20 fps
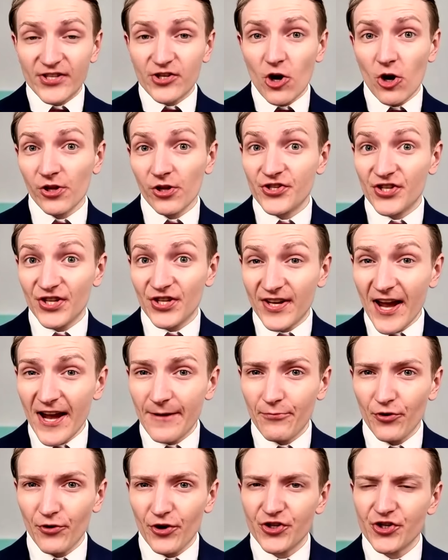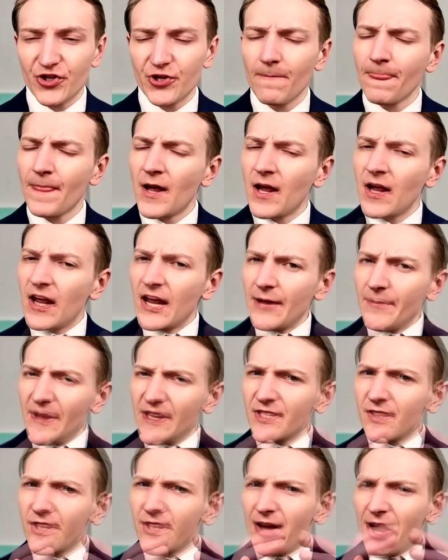College in Cambridge, he
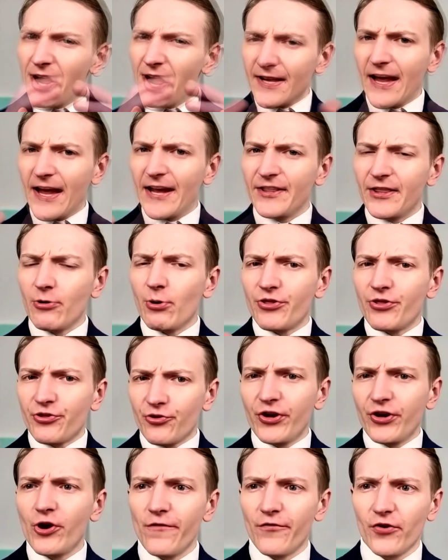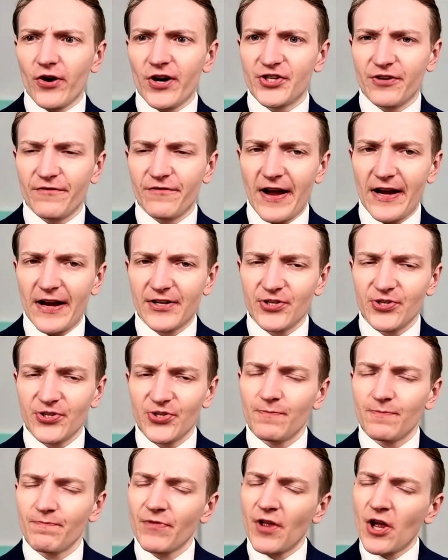basically indicated there were three overarching
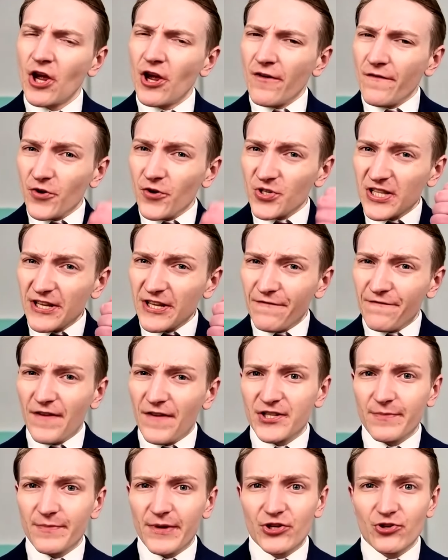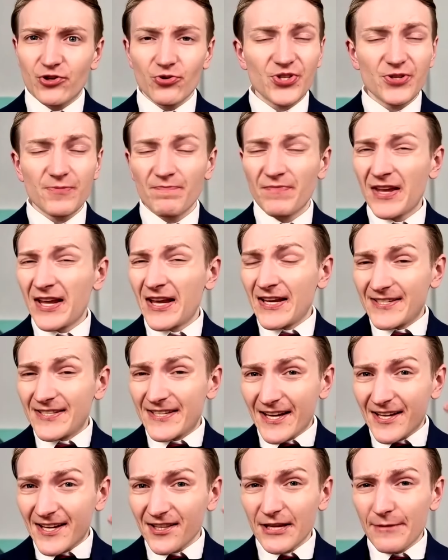factors. Firstly, fundamentals,
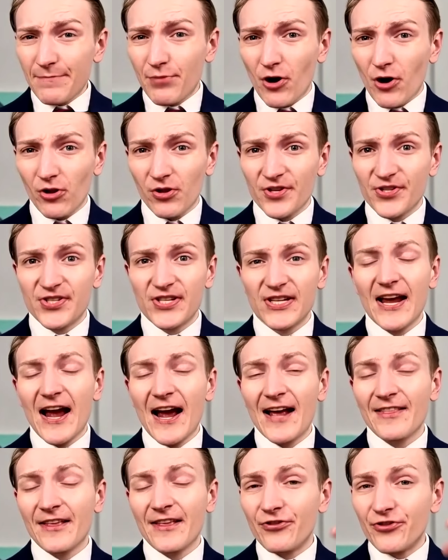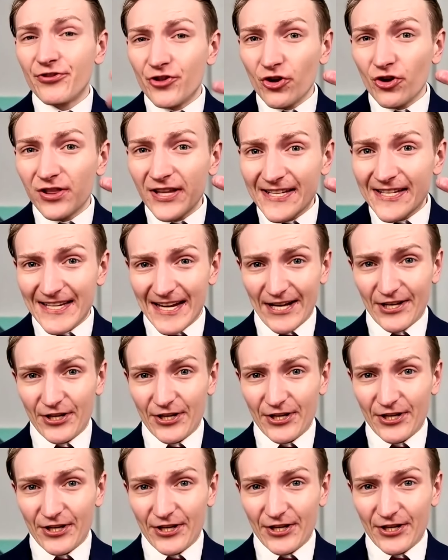secondly, policy, and then thirdly,
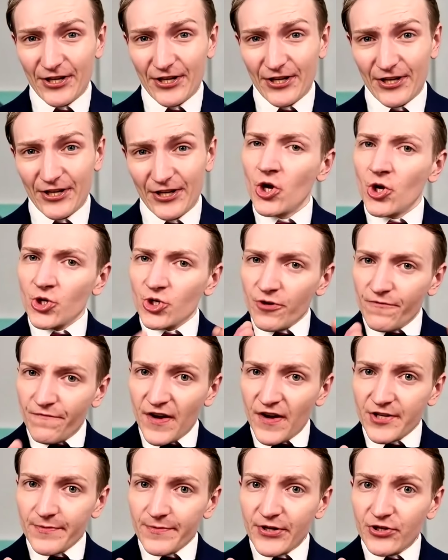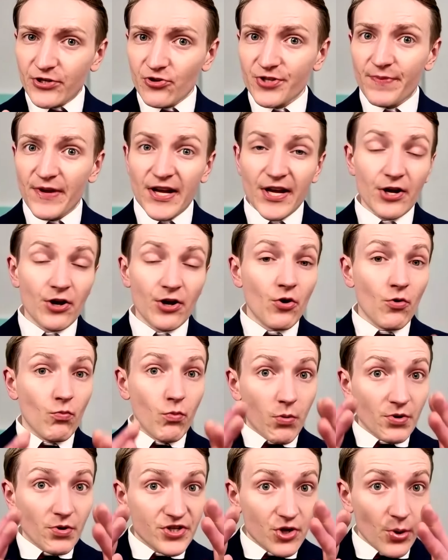technicals. So fundamentals being
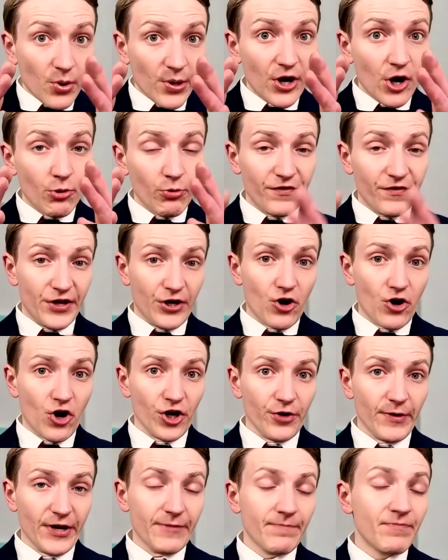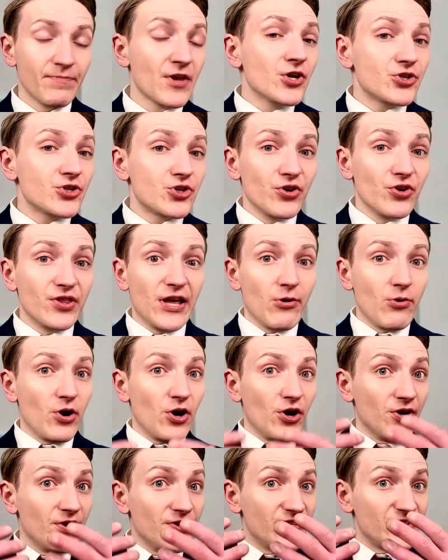what was going on with the economy. So there
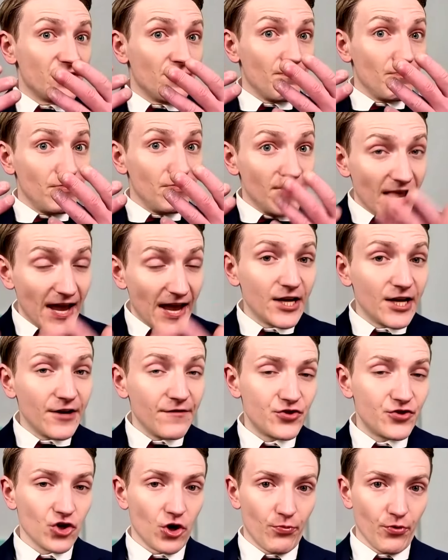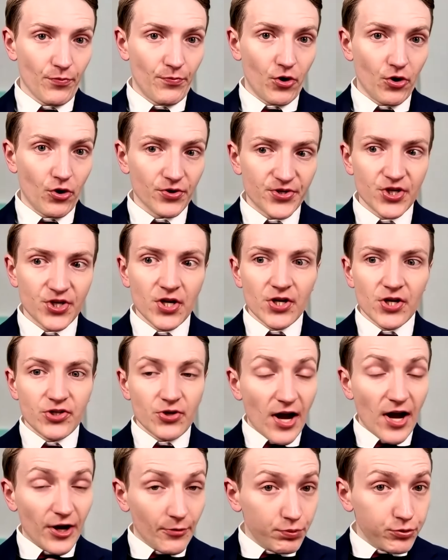were some negative job reports. So
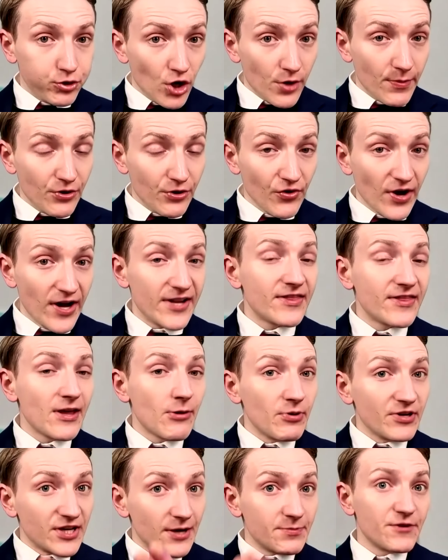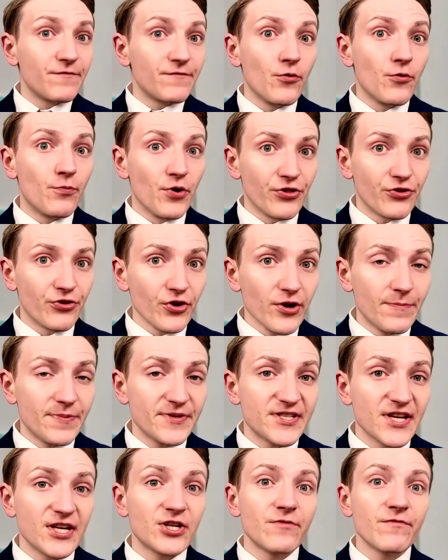unemployment rate, that went up to
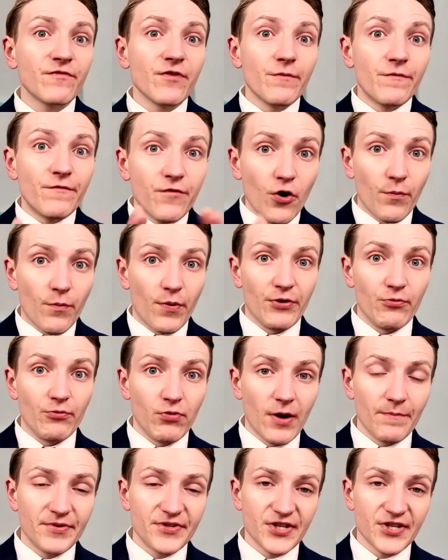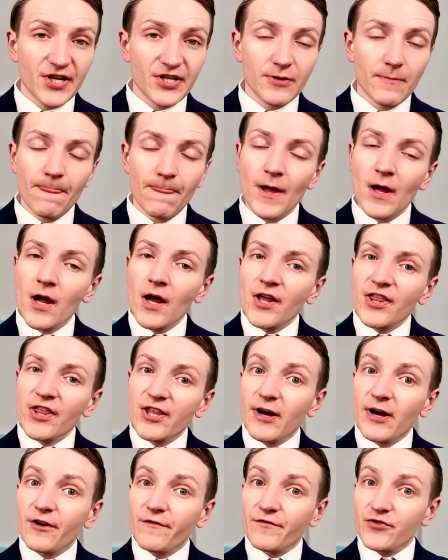4.3% from 4.1%. The
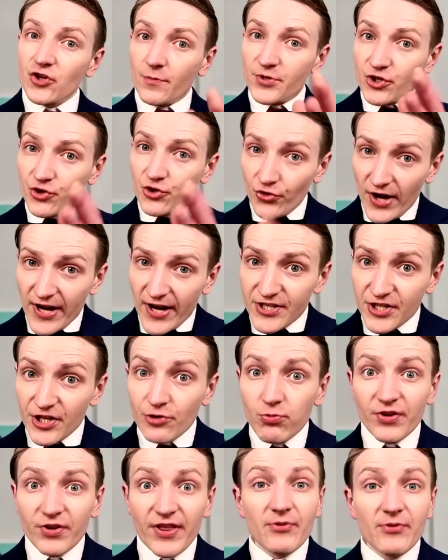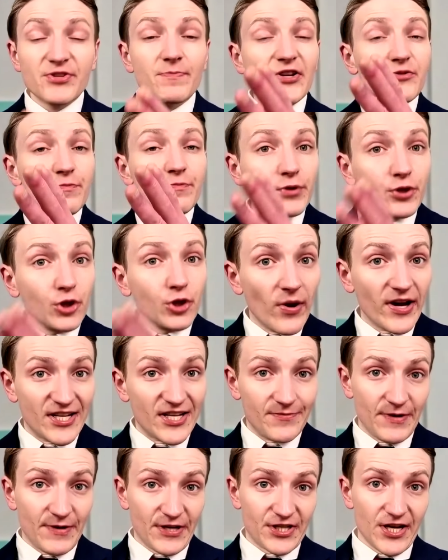amount of jobs created, well, that was much below
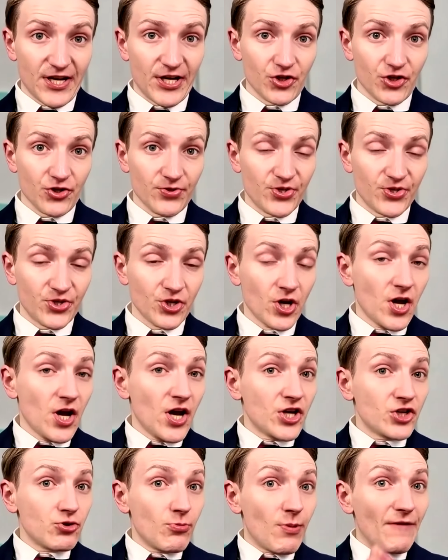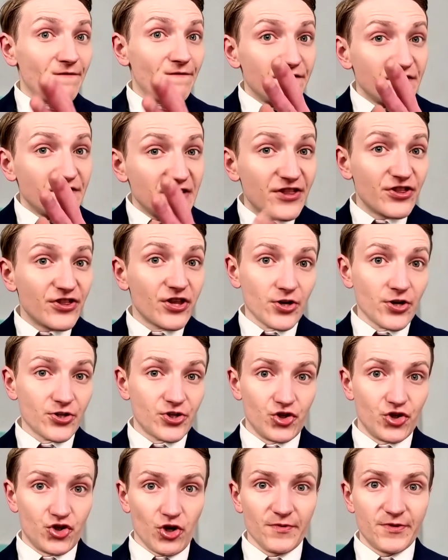expectations. So about
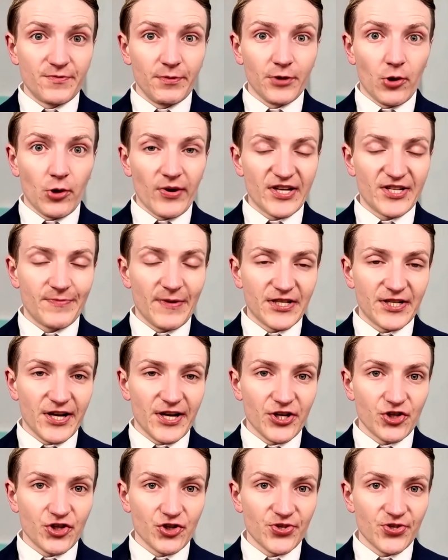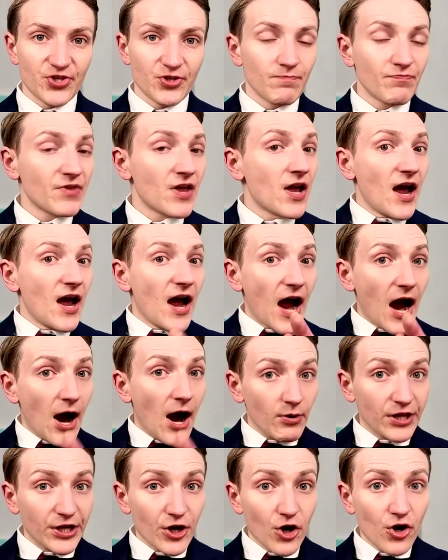50,000 jobs below expectations.
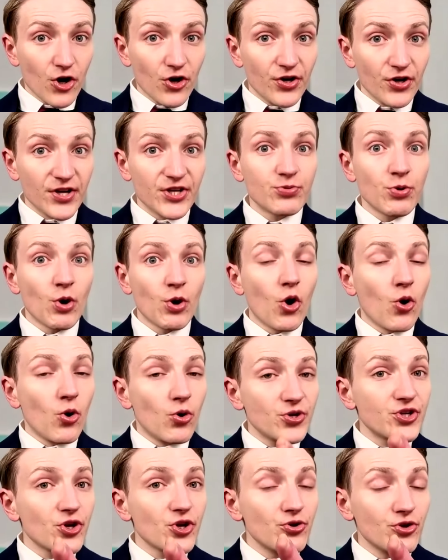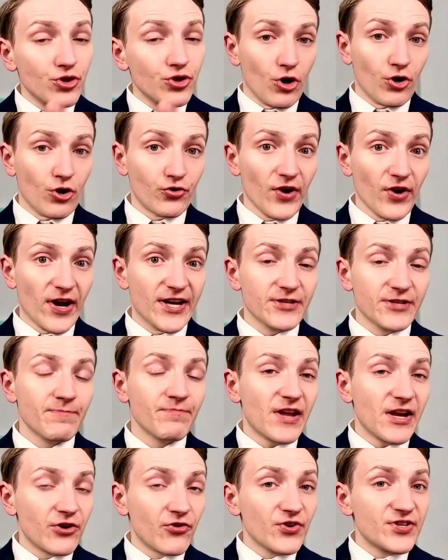Hourly earnings were also not great,
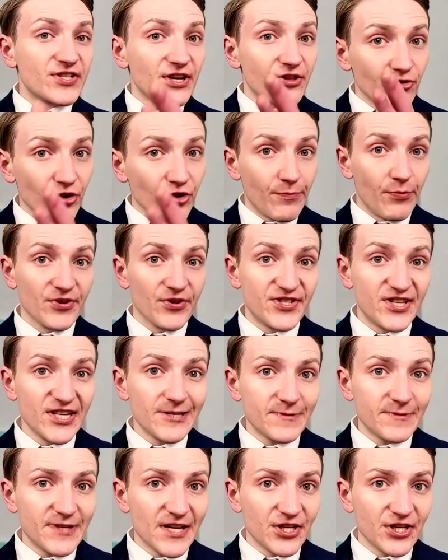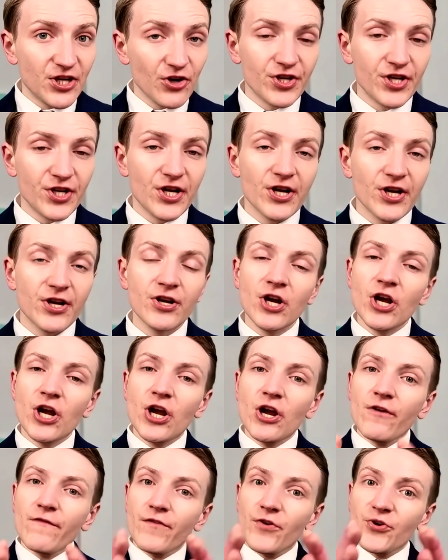increasing 3.6% year-on-year
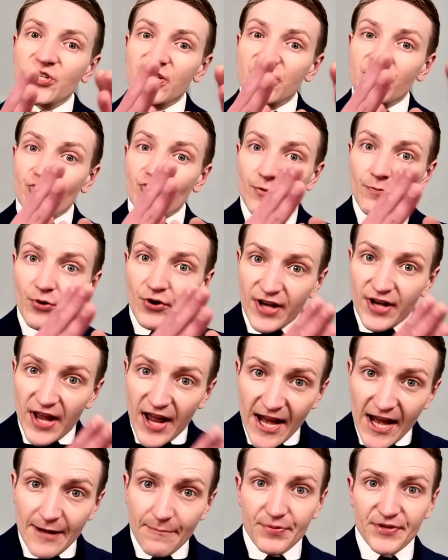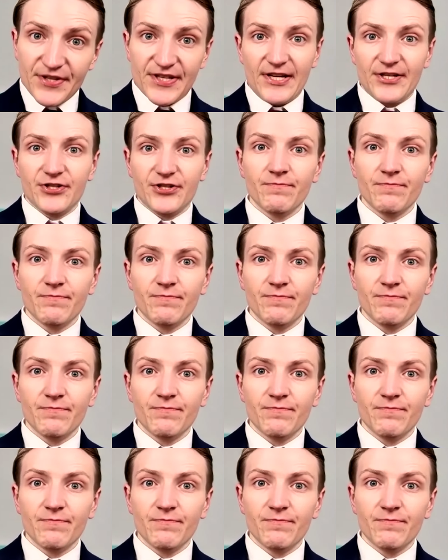versus 3.8%.